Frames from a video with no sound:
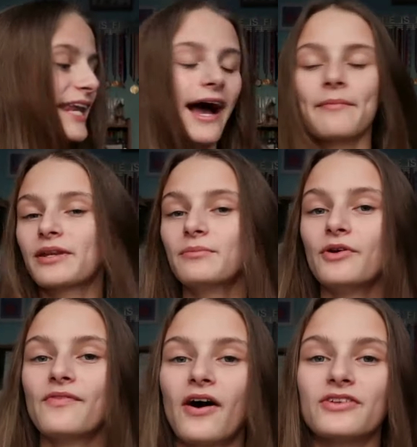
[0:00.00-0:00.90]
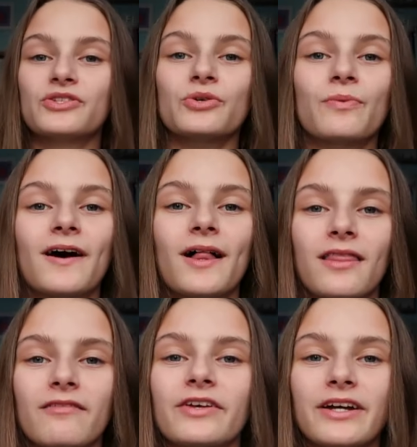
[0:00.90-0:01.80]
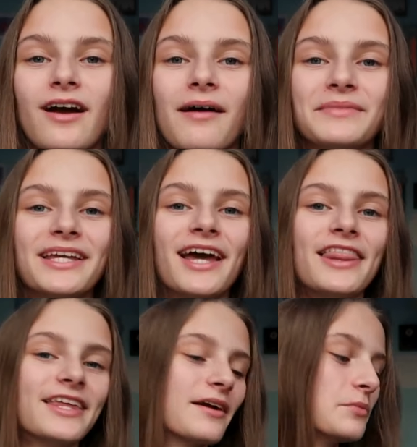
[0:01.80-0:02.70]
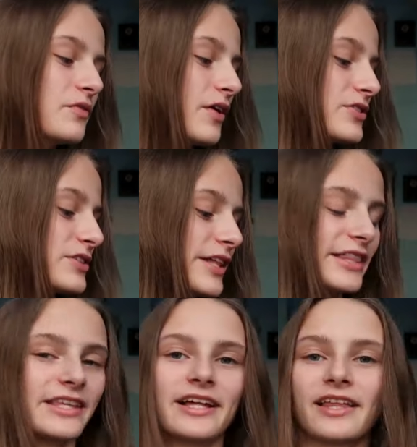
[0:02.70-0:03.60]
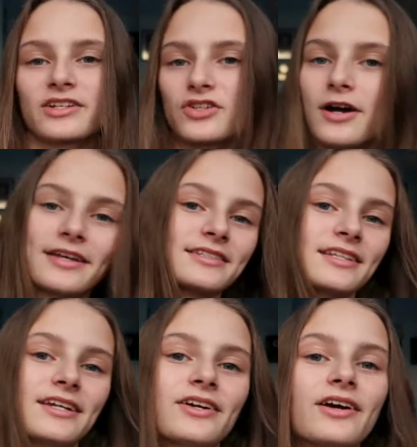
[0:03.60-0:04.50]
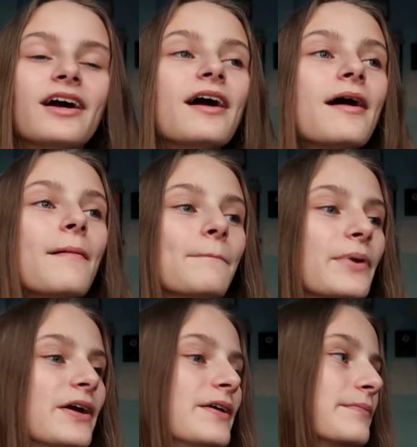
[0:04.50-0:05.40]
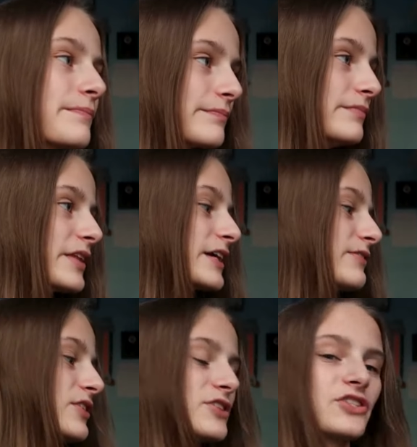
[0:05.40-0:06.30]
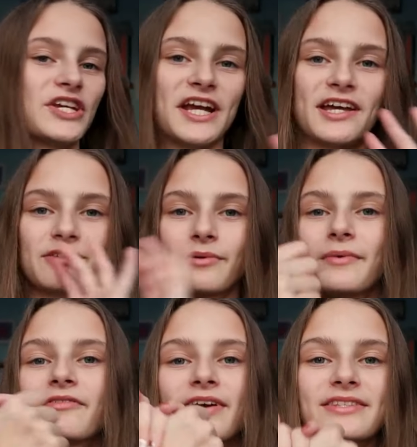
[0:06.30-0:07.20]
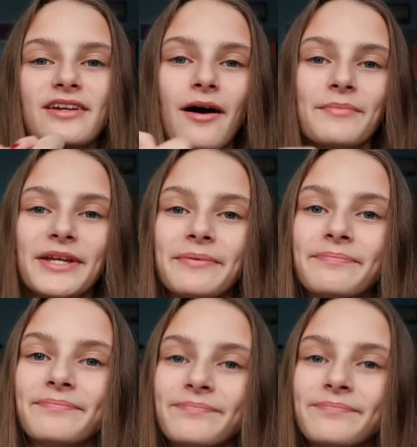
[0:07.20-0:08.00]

now I'm gonna move on to what Olivia got me and then I'll move on to like the electronics later, but first I'll show you guys what my friends got me.